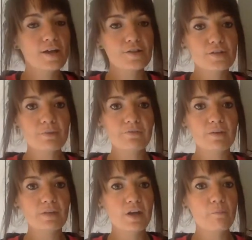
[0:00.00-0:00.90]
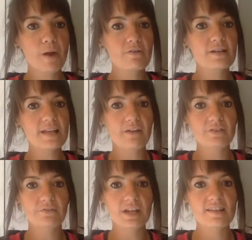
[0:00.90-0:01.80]
Some of them, berries have to
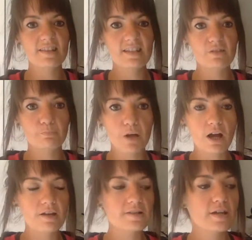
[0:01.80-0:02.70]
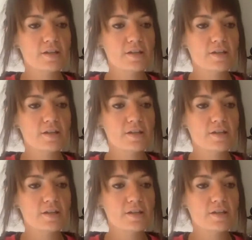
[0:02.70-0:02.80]
fit into this box.